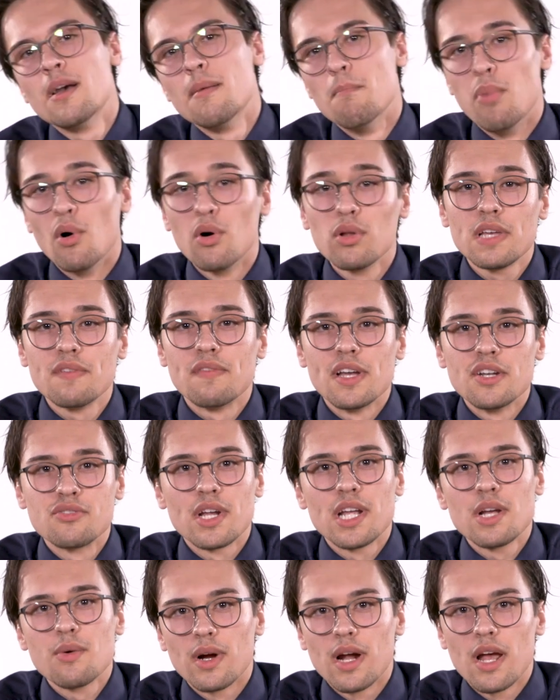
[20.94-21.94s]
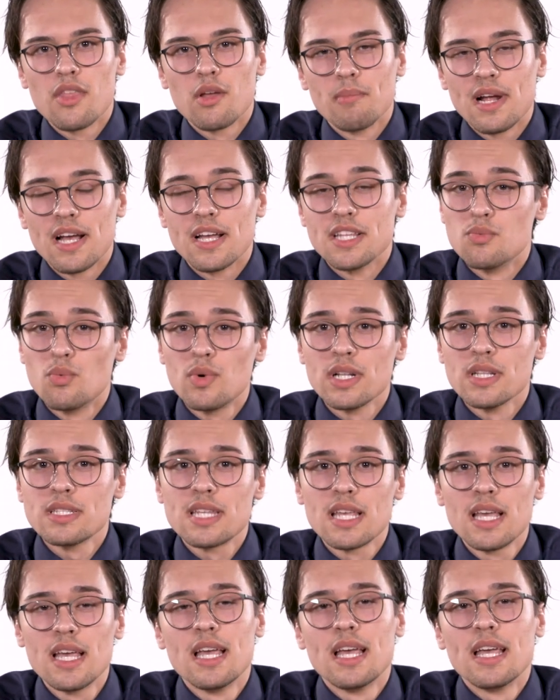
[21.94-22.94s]
Boldly venturing where other brands
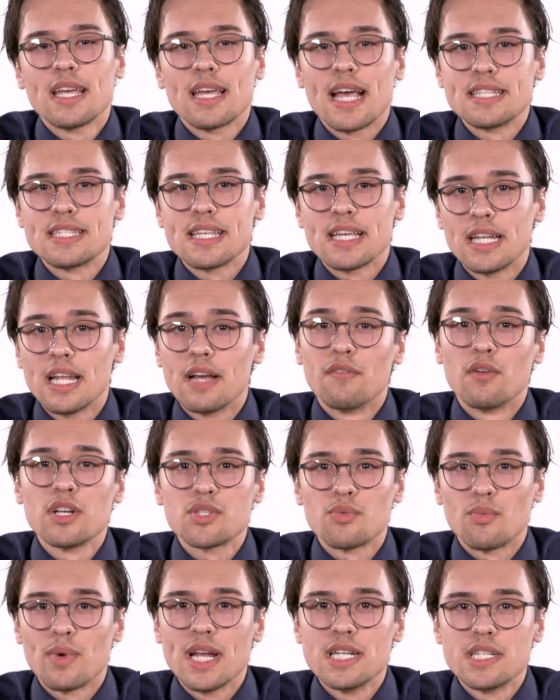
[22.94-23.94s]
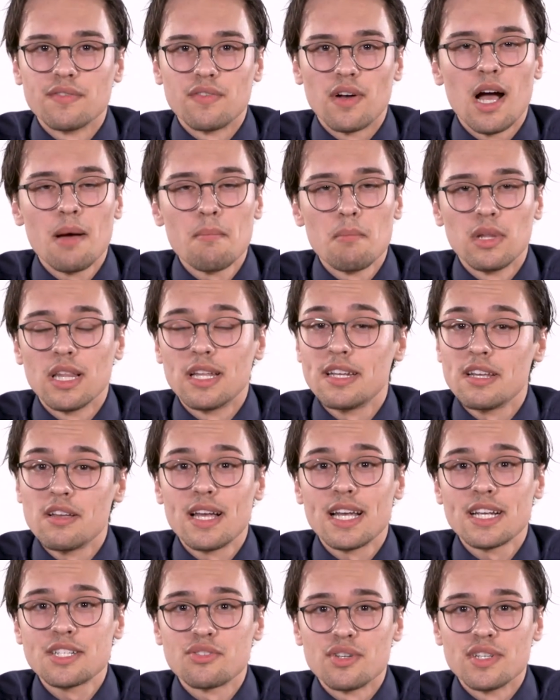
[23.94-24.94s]
wouldn't, casting a diverse range of hot
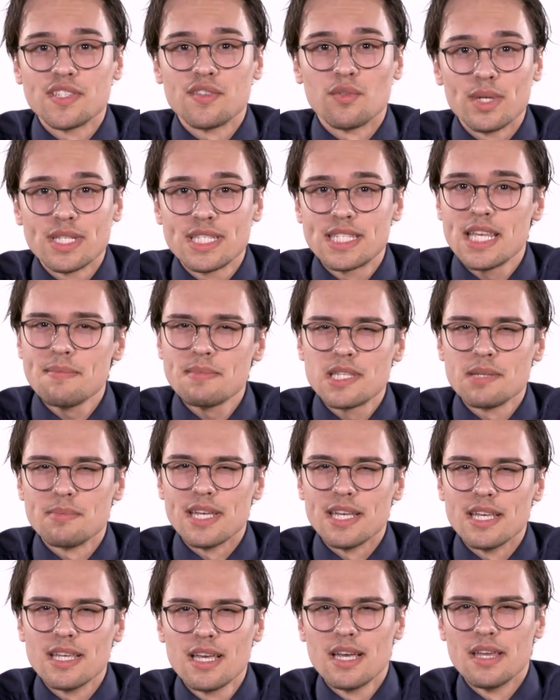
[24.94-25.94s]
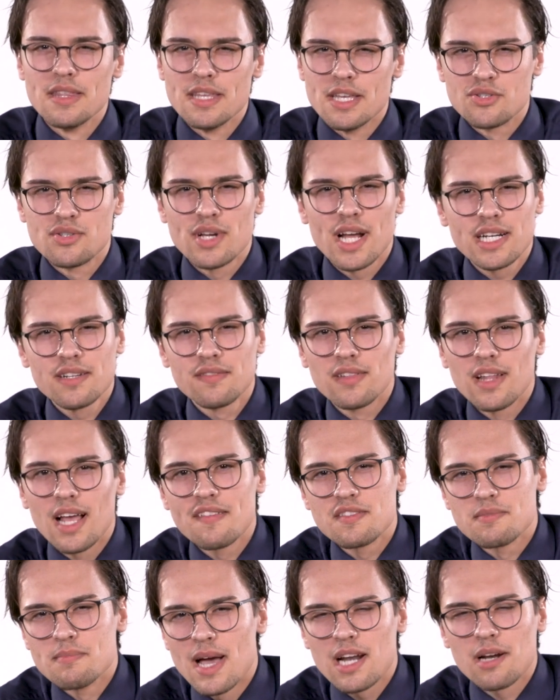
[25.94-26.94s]
millennial extras for what seems to be the Attractive
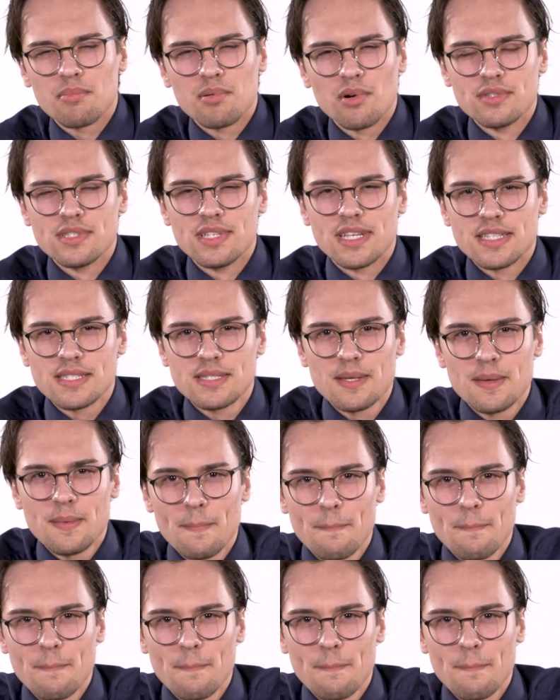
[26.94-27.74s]
Lives Matter protest,